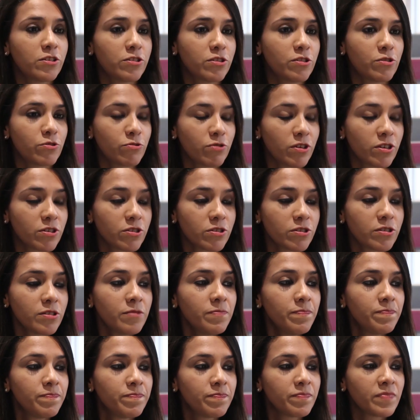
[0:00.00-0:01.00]
course structure.
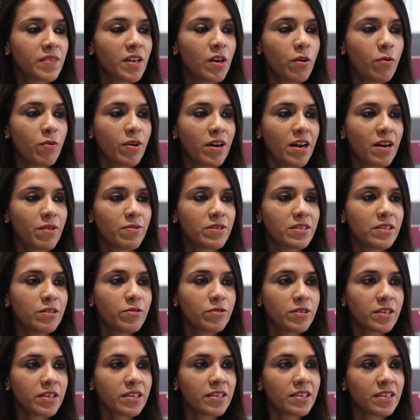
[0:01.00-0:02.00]
When I was
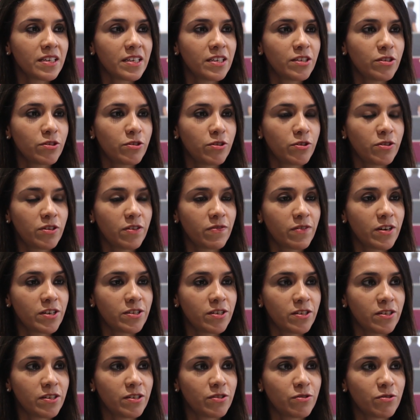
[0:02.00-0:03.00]
looking into
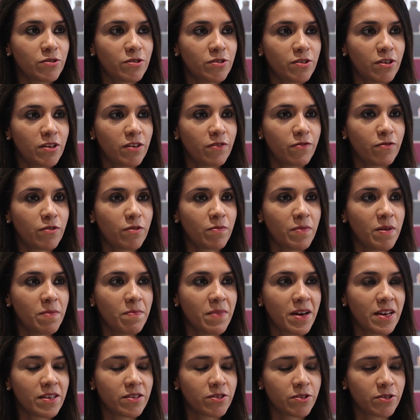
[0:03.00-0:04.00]
universities to study for my
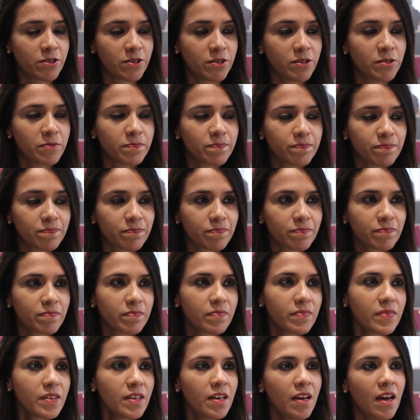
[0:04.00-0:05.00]
master's,
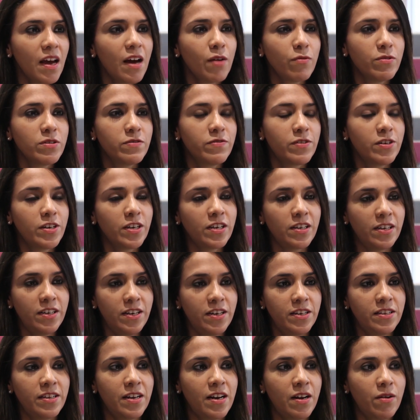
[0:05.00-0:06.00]
I was very
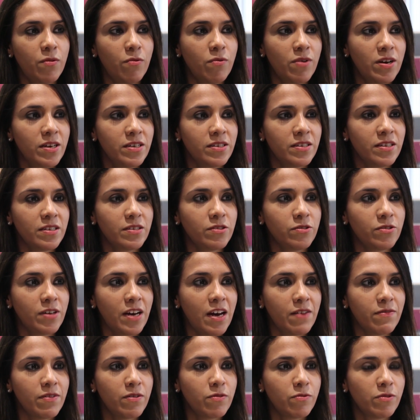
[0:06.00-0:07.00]
clear that I wanted to
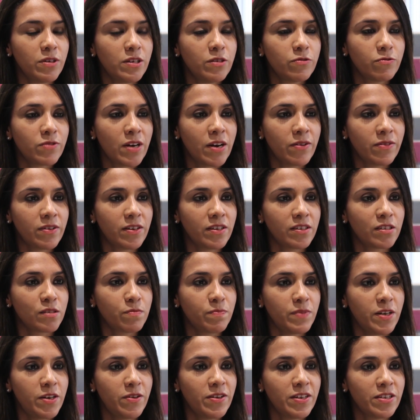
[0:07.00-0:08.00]
have a well-rounded
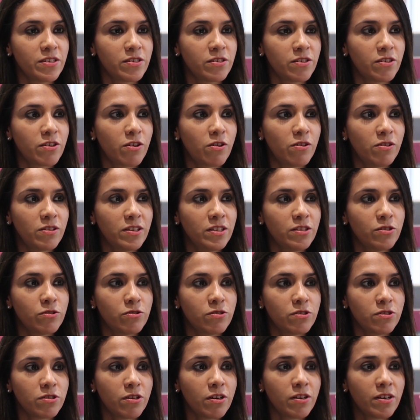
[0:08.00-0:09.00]
experience, not only to
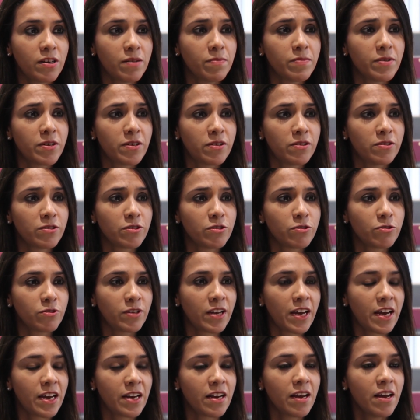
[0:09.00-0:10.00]
study, but also to
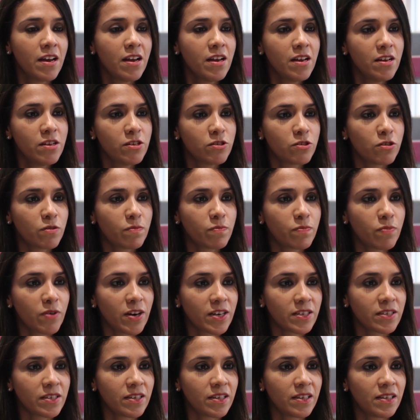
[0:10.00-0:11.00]
gain some
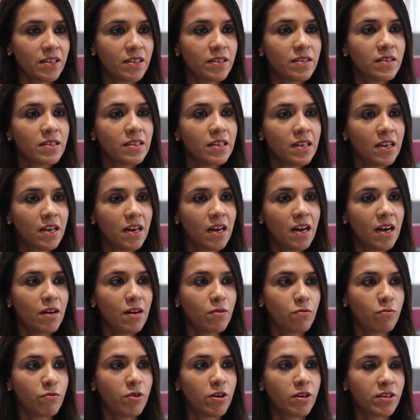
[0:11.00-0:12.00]
practical
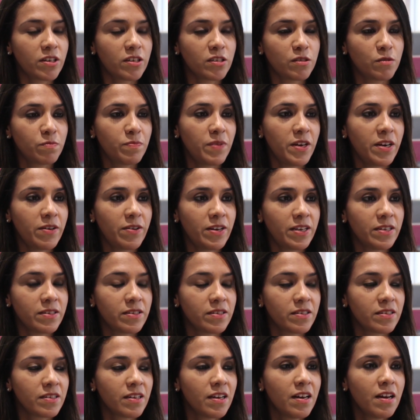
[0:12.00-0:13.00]
work
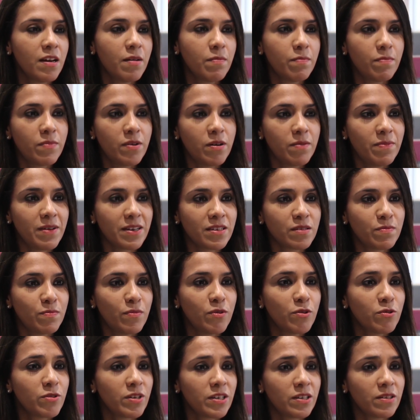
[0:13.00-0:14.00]
experience. Birkbeck's
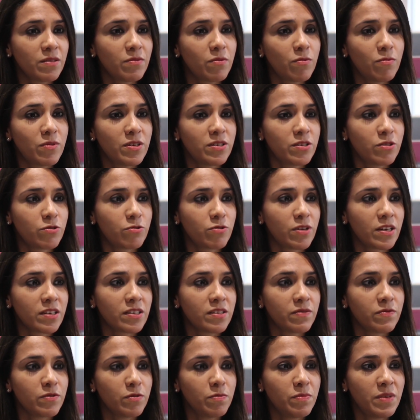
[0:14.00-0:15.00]
model was
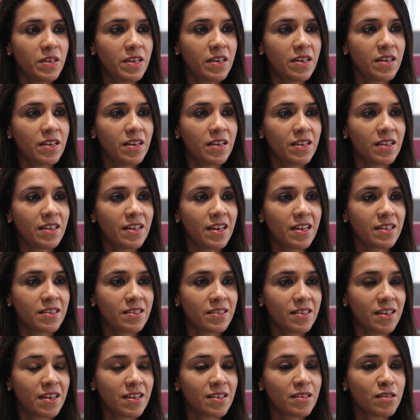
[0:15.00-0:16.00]
attractive to me in that
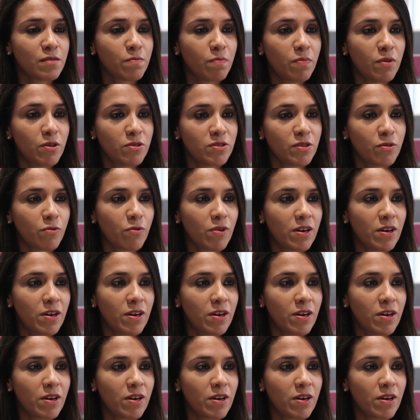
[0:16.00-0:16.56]
sense, plus the